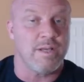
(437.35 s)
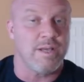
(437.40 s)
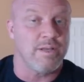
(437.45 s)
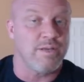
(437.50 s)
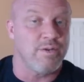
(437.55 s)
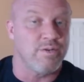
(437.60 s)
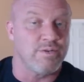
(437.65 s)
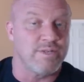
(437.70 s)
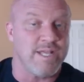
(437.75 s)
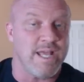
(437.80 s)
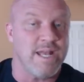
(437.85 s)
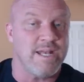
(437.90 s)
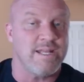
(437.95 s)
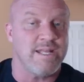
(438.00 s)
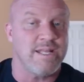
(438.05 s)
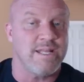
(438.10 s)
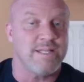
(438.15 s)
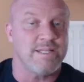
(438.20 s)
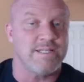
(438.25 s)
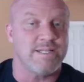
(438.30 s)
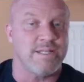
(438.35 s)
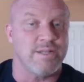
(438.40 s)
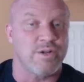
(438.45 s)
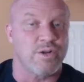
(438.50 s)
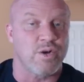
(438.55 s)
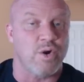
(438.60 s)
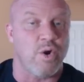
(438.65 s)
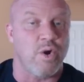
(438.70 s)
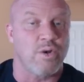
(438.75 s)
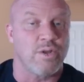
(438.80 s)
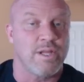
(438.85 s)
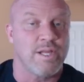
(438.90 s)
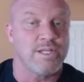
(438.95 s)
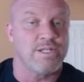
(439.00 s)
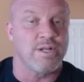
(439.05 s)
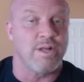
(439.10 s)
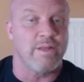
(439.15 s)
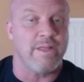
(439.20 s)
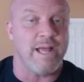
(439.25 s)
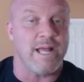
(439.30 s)
your tendons and your cartilage
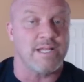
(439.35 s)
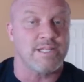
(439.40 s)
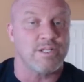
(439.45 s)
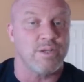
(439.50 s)
and all that.